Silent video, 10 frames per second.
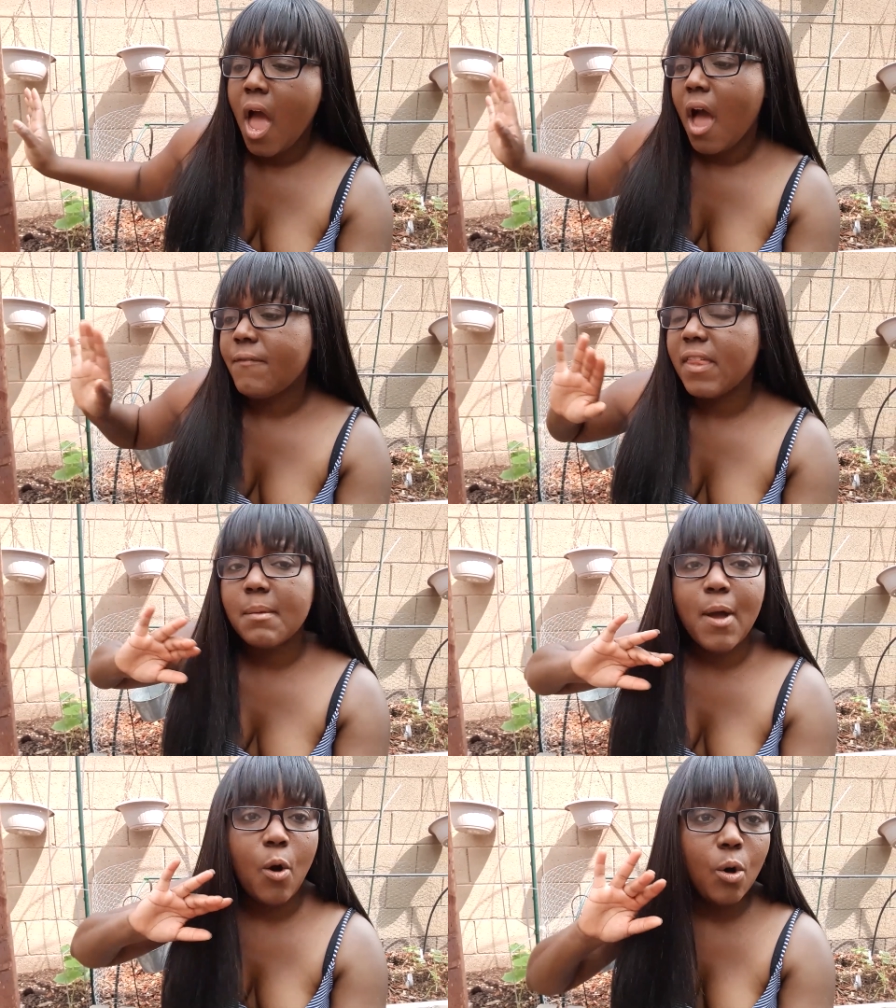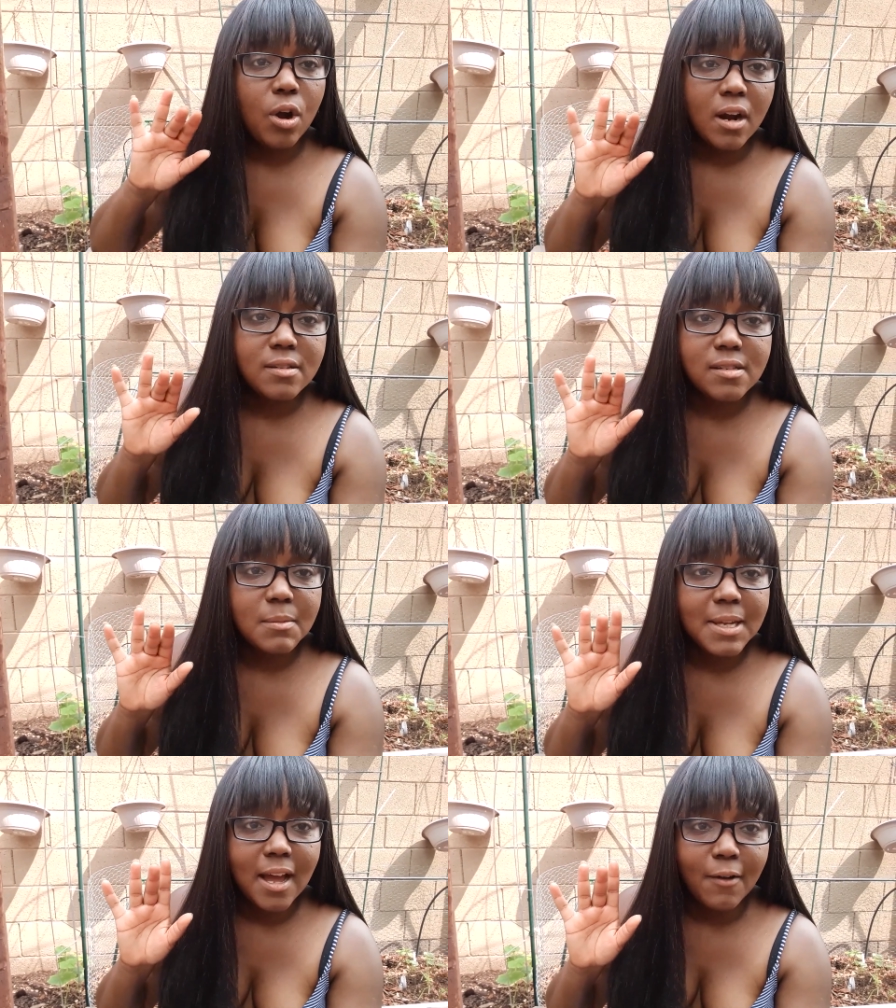I feel like my whole garden's
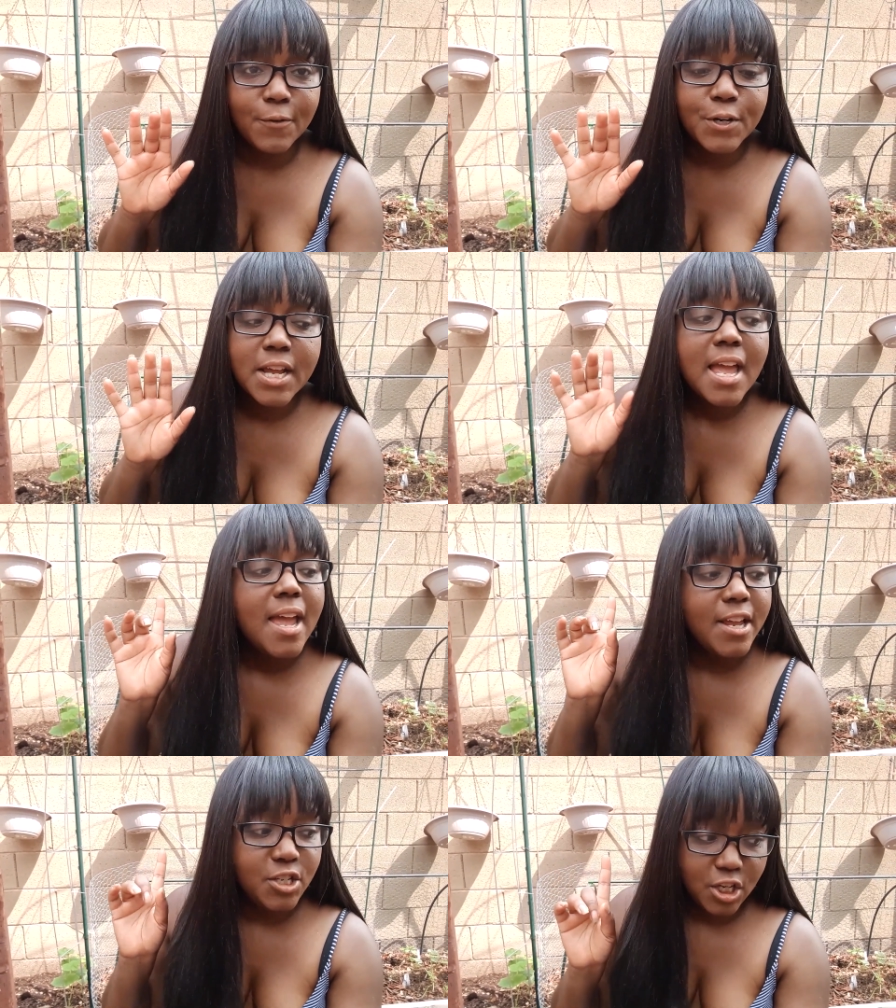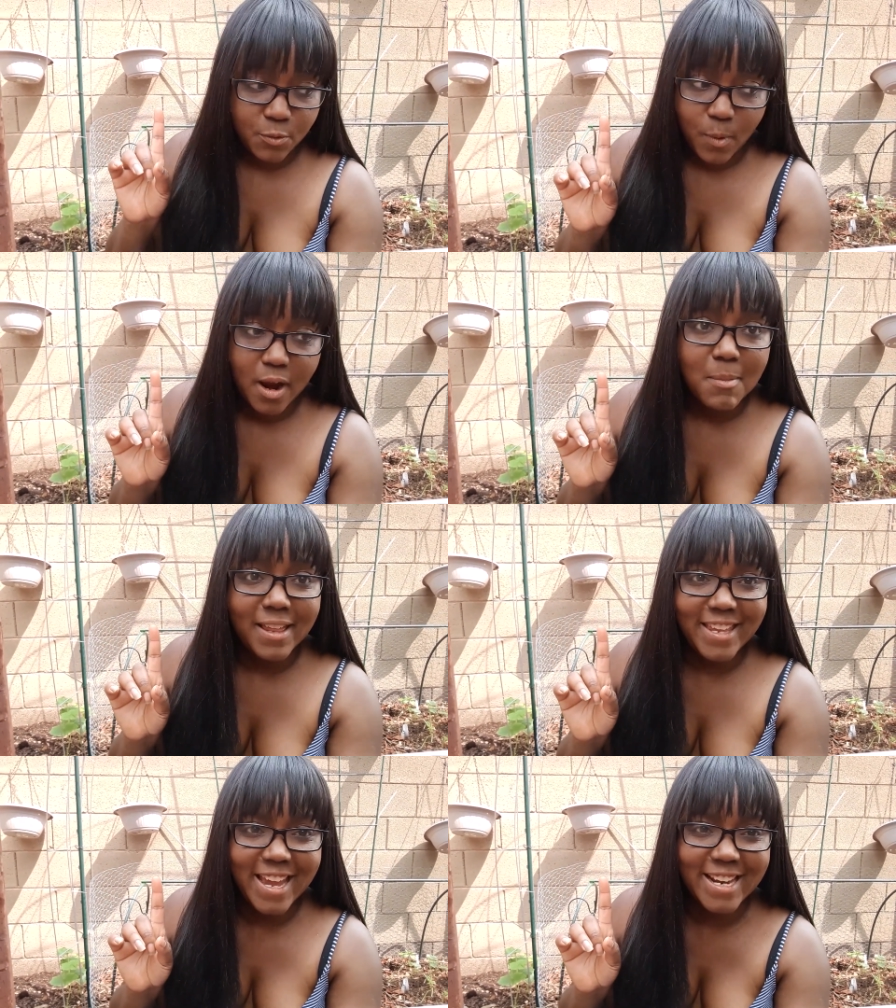gonna be covered in chicken wire by
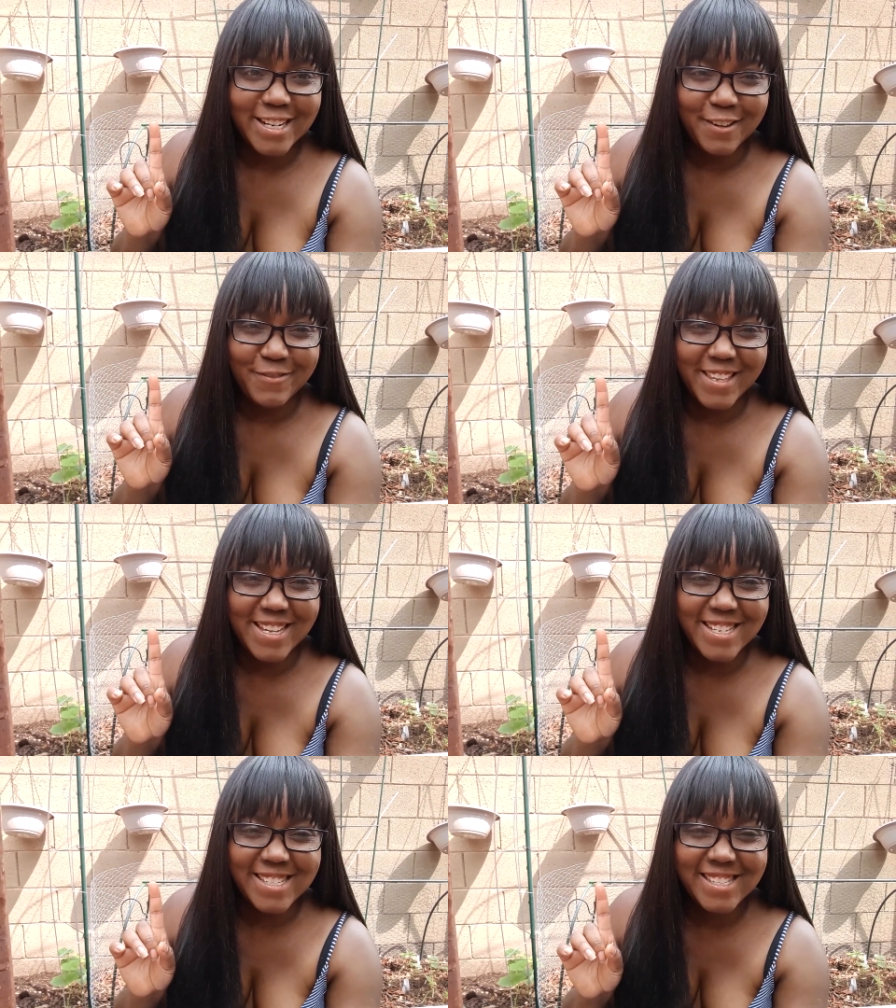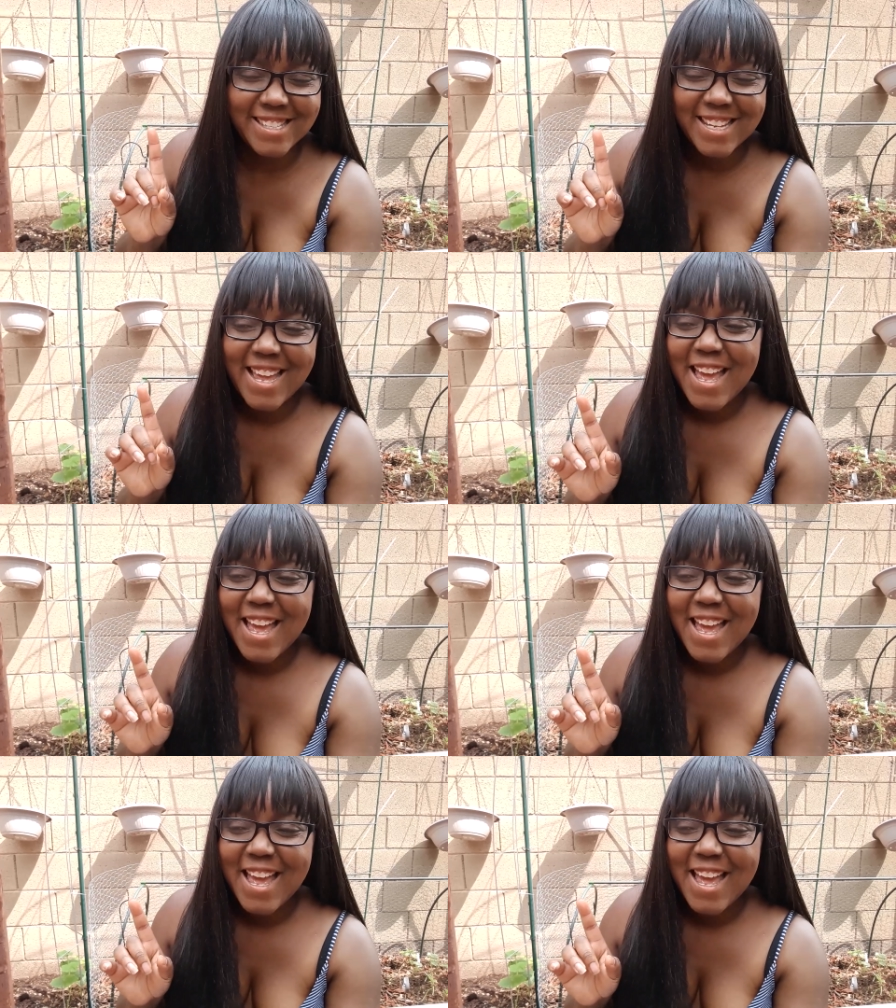the end of this,